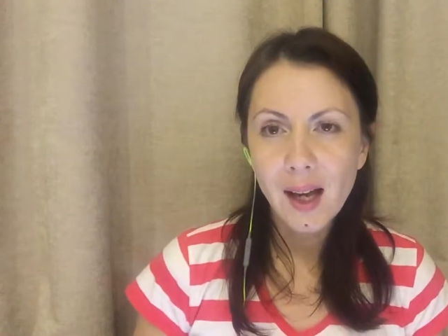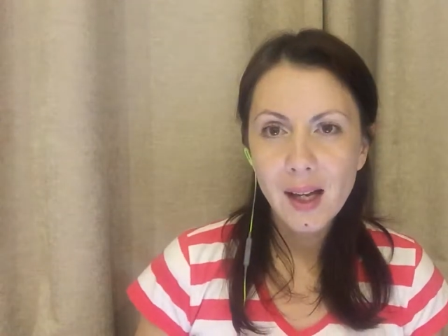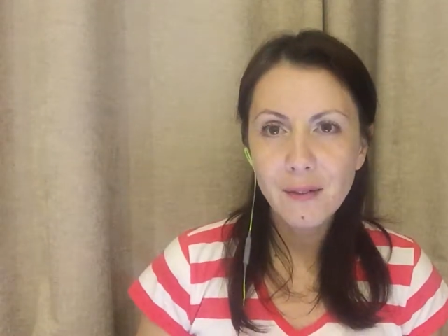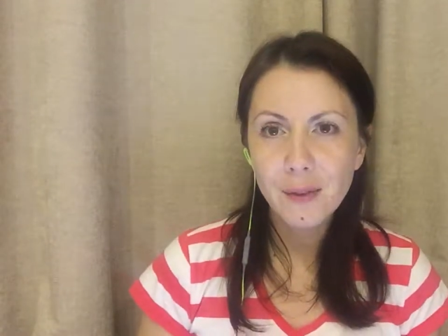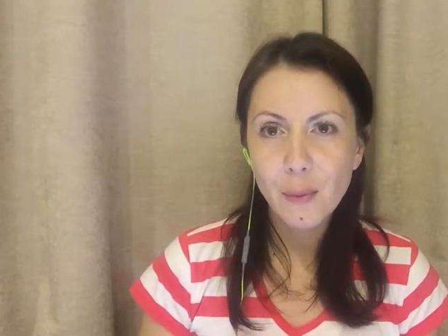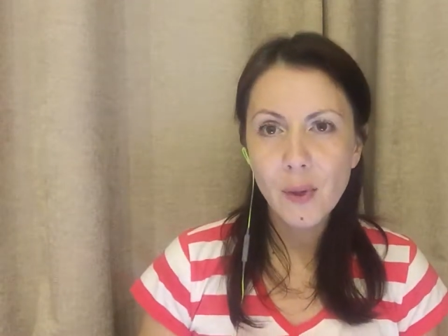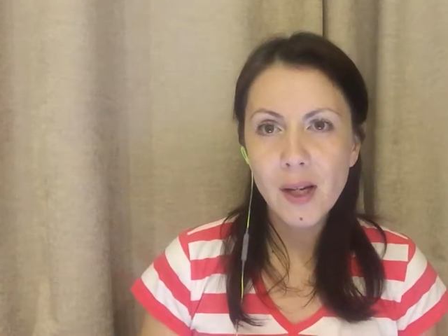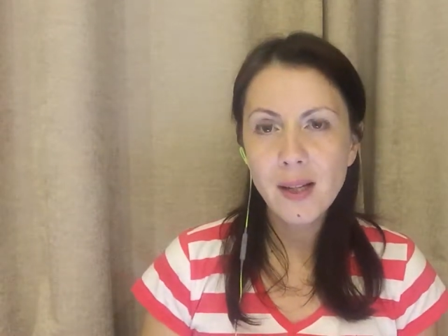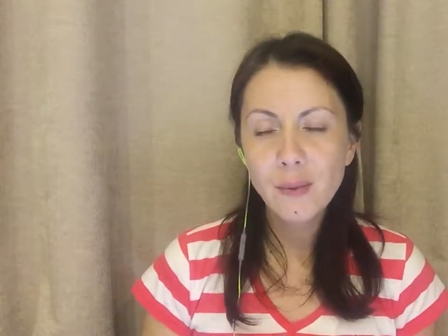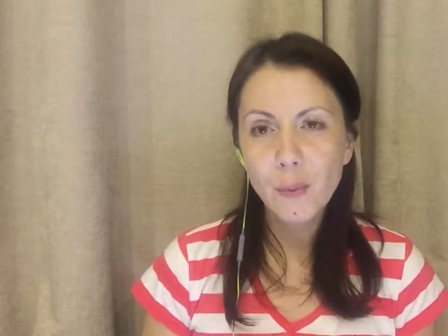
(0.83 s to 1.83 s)
Hi
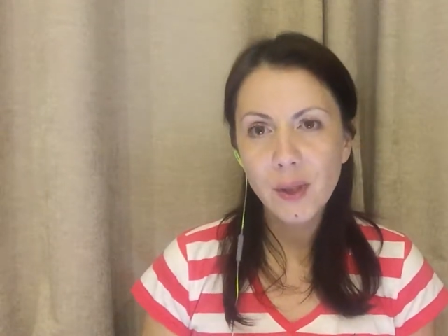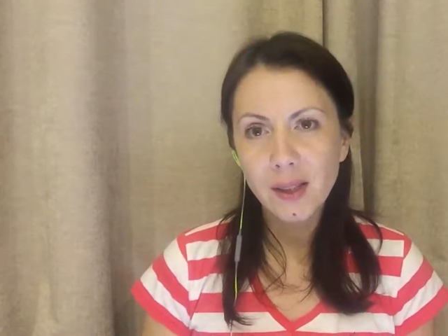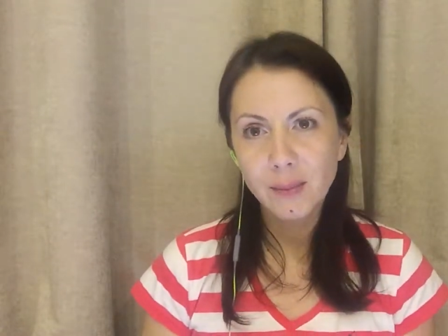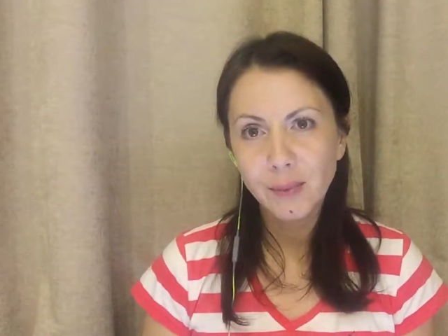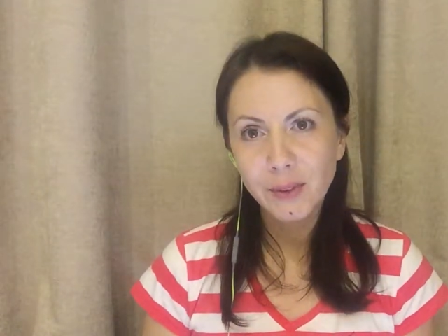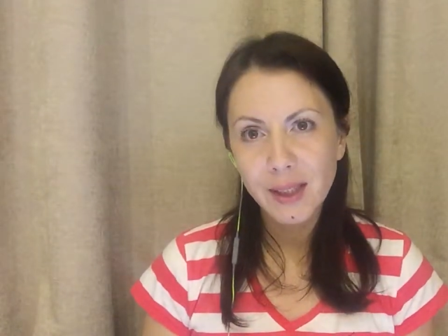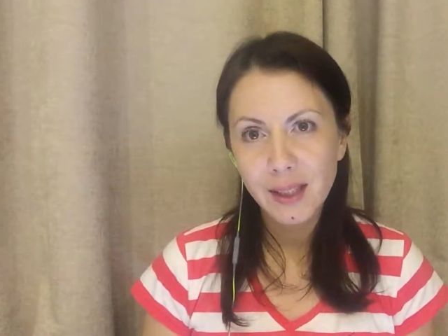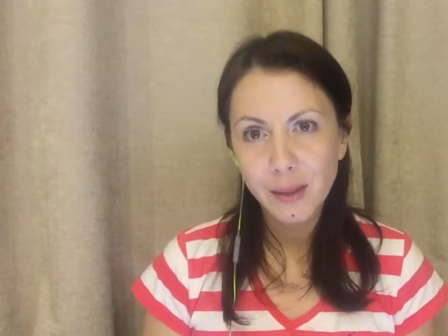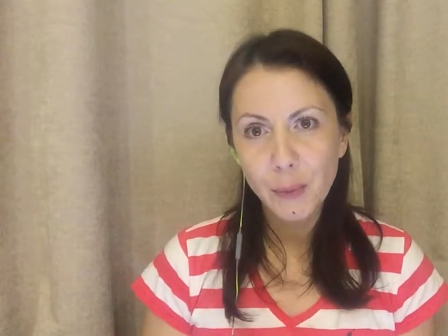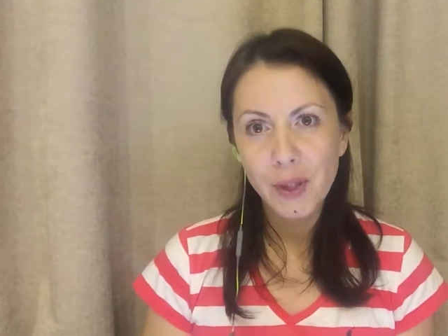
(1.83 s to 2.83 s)
everyone, welcome to
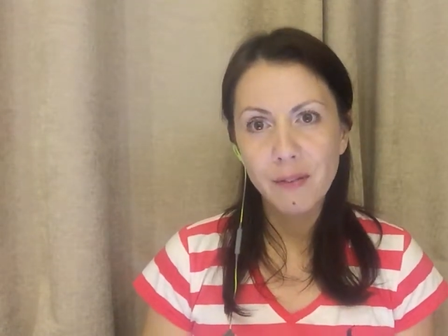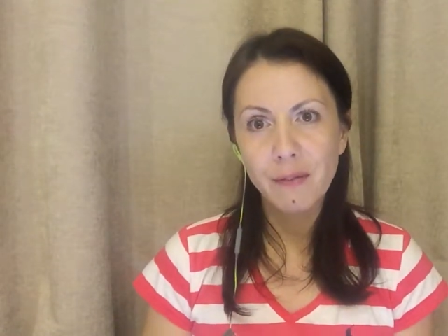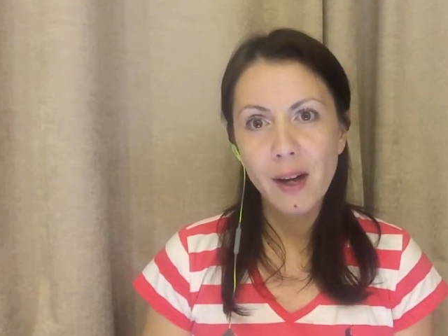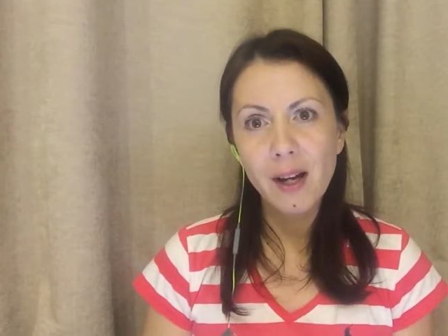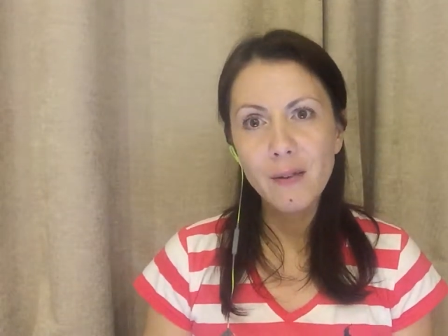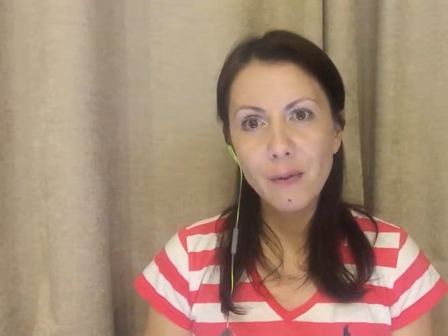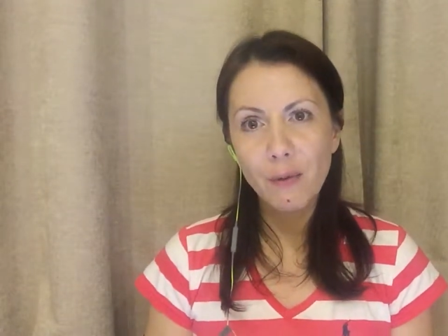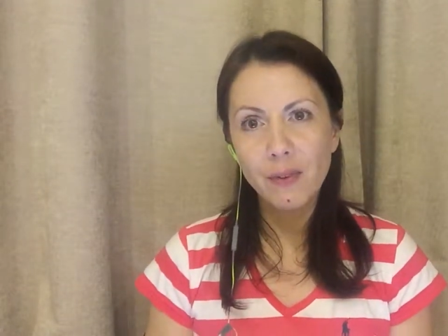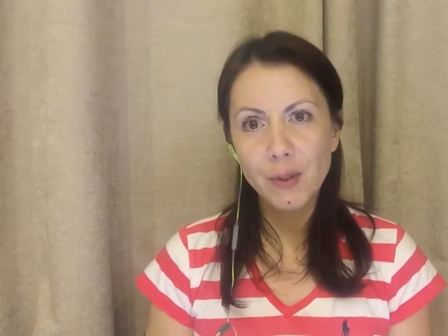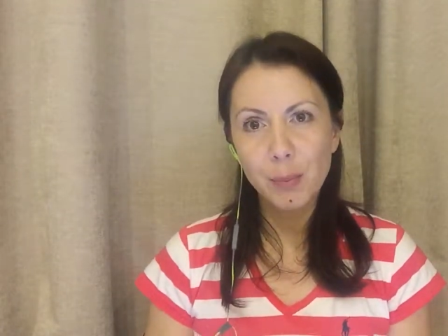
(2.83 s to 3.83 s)
day 25
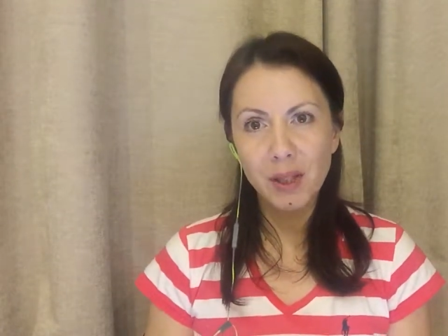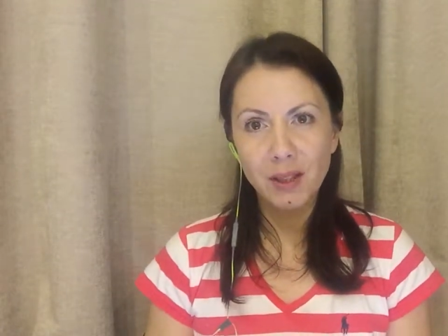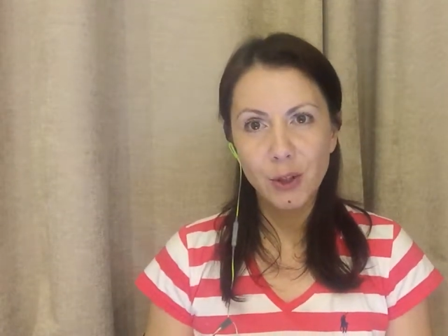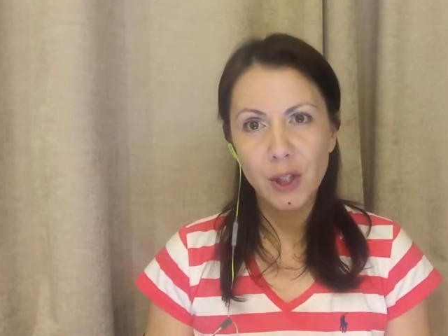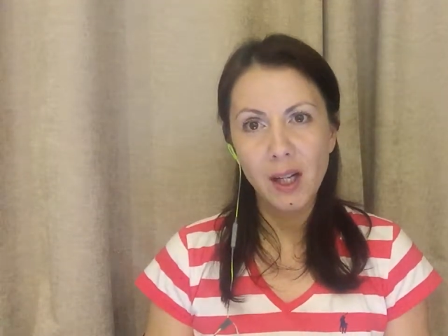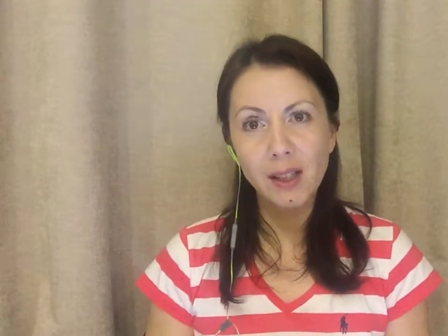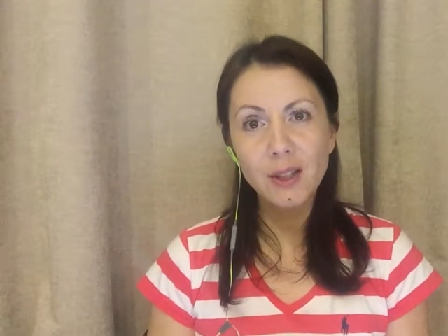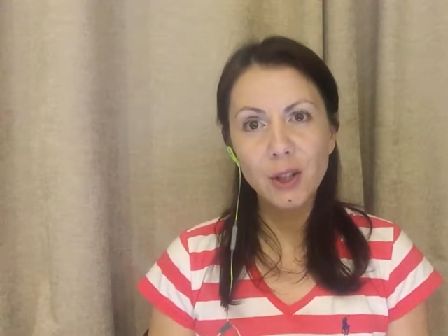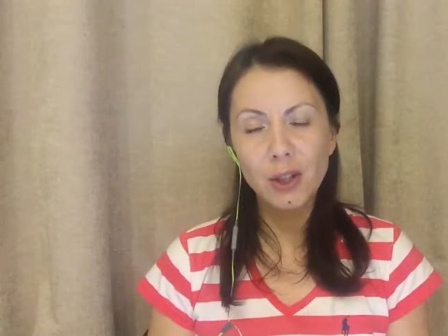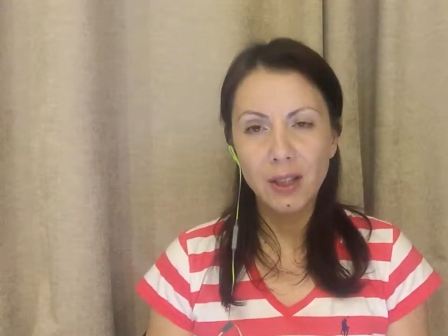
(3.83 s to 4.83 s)
of the speaking
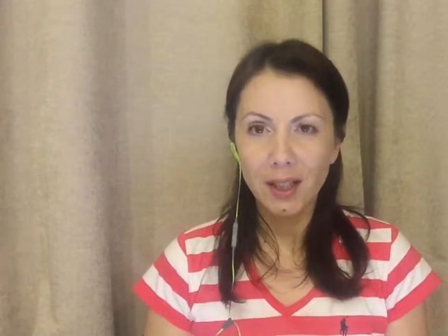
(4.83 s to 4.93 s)
challenge.